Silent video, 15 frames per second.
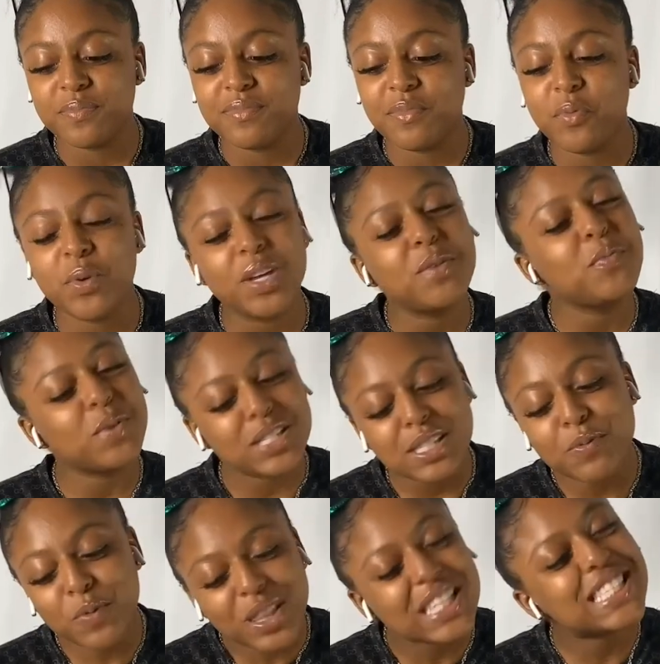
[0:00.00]

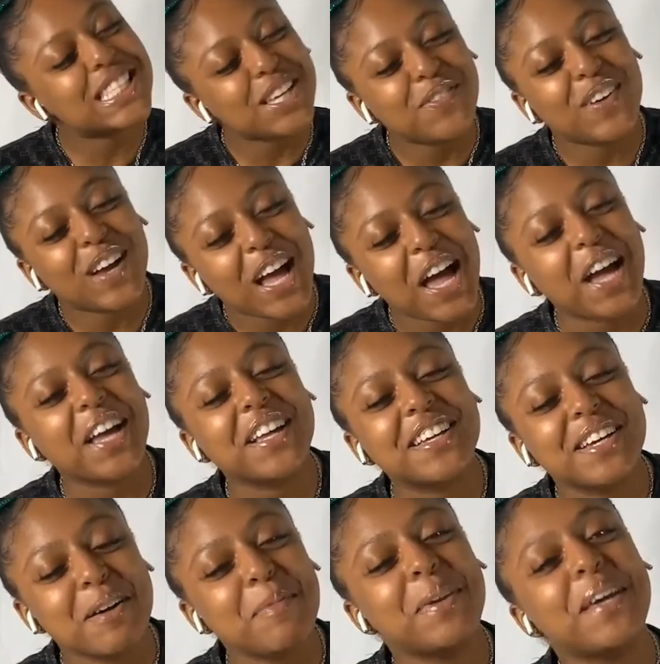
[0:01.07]
With the stuff I got coming up.